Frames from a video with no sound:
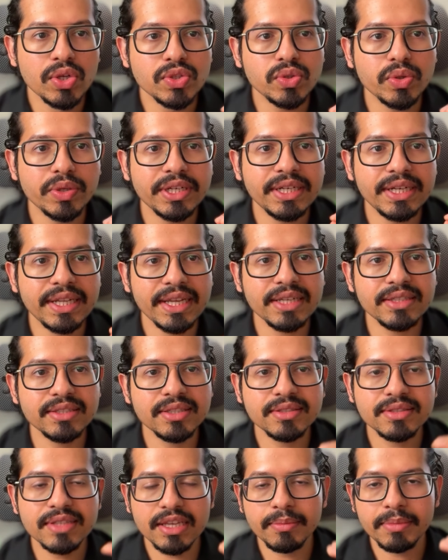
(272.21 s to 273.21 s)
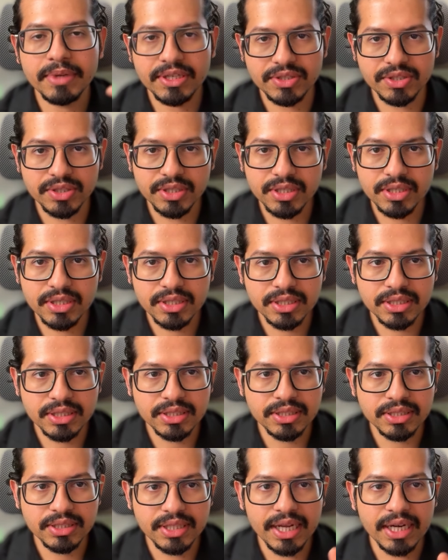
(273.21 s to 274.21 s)
So it takes the same agent
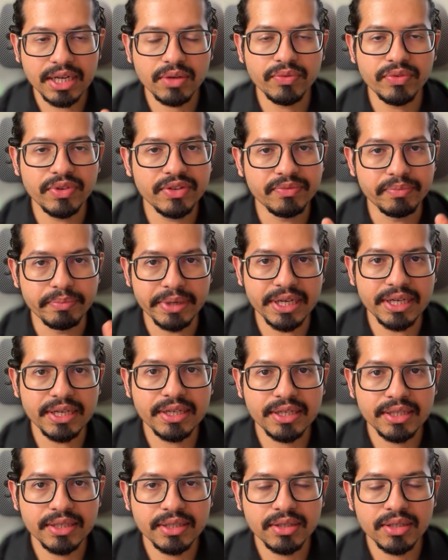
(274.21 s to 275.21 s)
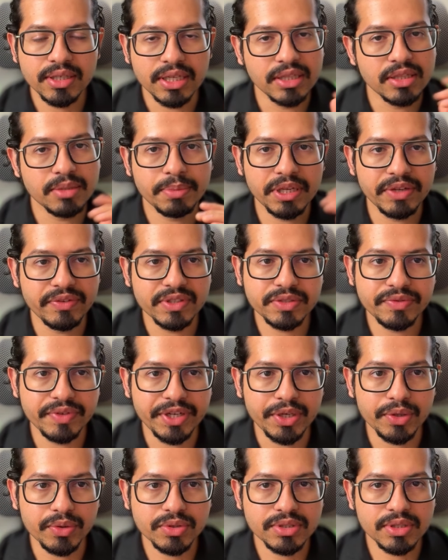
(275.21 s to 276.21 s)
that we've built in the previous
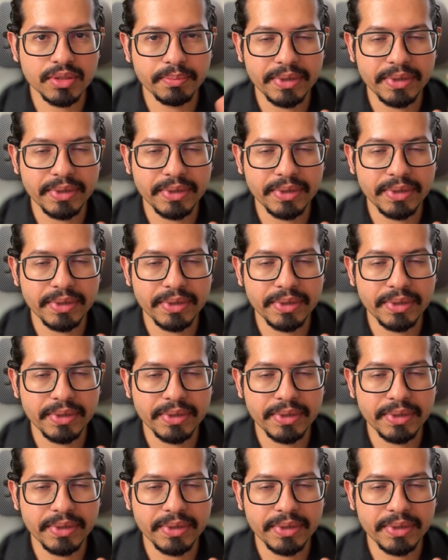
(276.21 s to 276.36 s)
videos,